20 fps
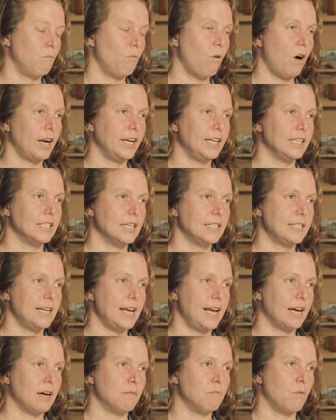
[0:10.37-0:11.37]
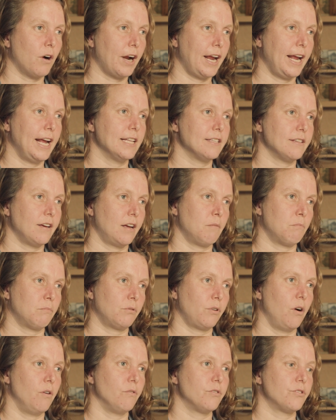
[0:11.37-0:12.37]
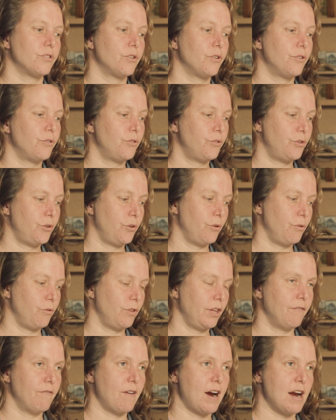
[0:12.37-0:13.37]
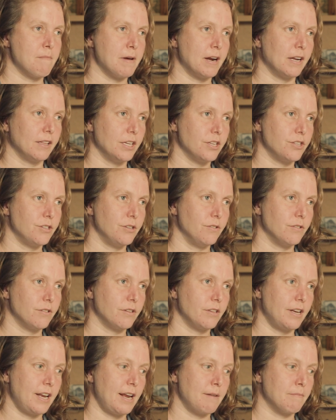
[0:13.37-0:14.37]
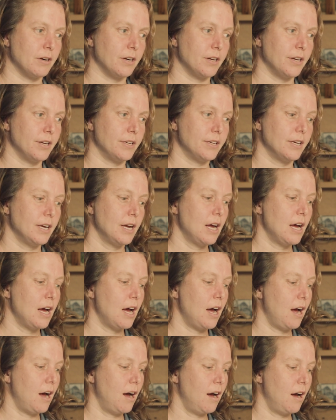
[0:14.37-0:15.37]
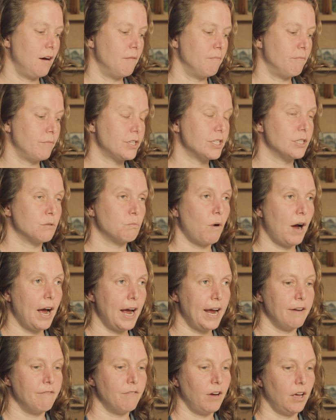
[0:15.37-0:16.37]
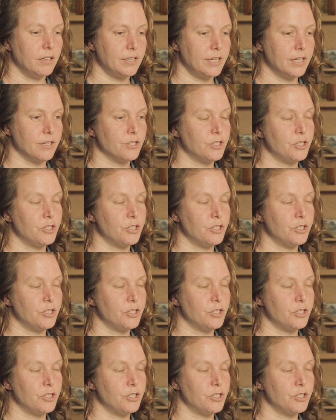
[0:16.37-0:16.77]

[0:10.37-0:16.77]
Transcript: wanting to take a more hands-on approach to the environmental issues in the neighborhood, which is why volunteer